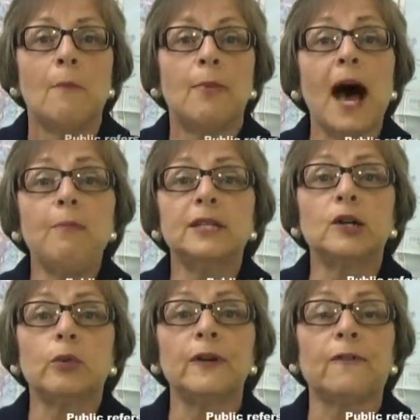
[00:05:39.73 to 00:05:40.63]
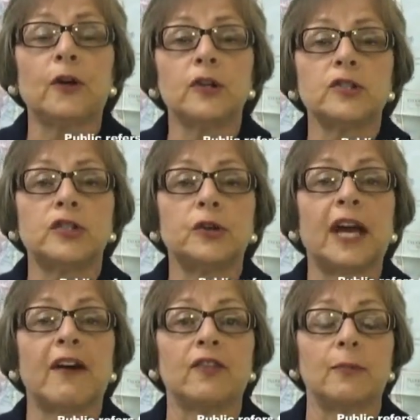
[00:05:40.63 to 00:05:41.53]
Public refers to
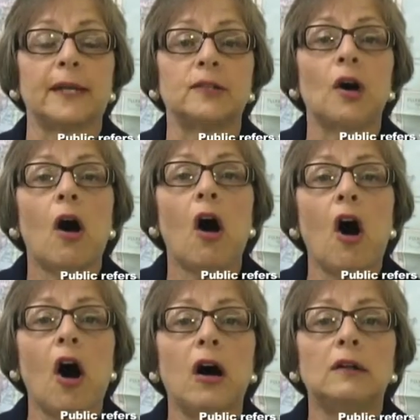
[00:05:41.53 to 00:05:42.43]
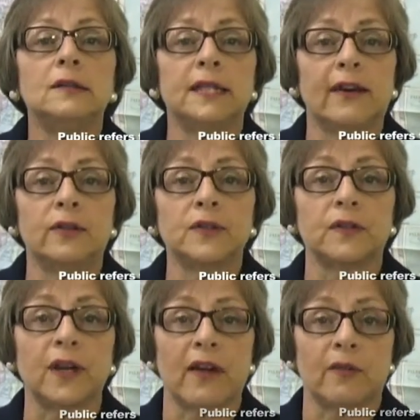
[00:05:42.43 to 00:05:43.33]
government, all levels
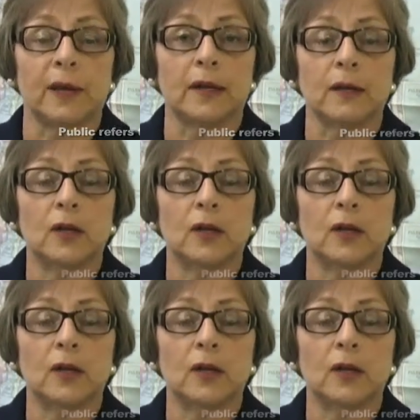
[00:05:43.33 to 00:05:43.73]
of government,